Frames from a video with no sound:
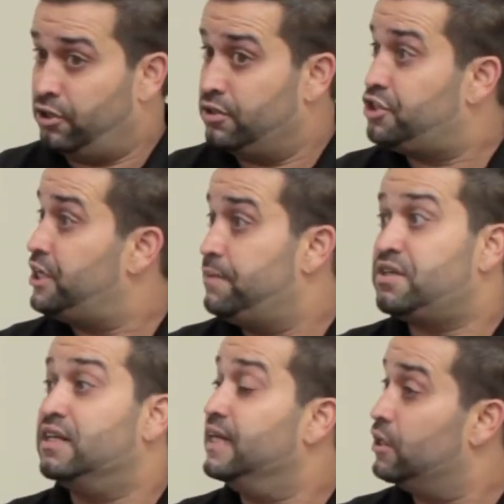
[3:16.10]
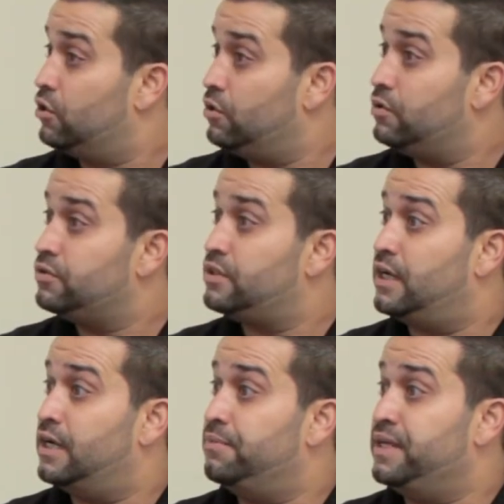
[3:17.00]
Internships,
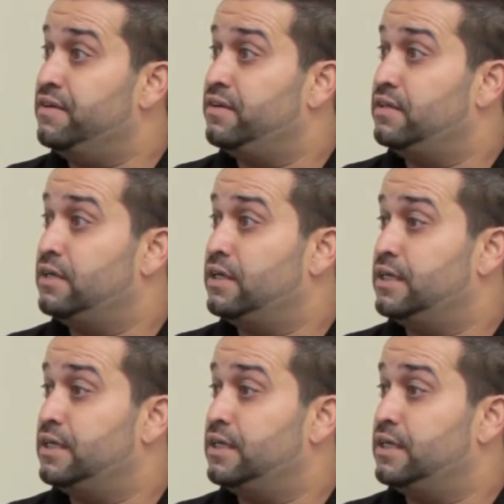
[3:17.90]
clinicals, even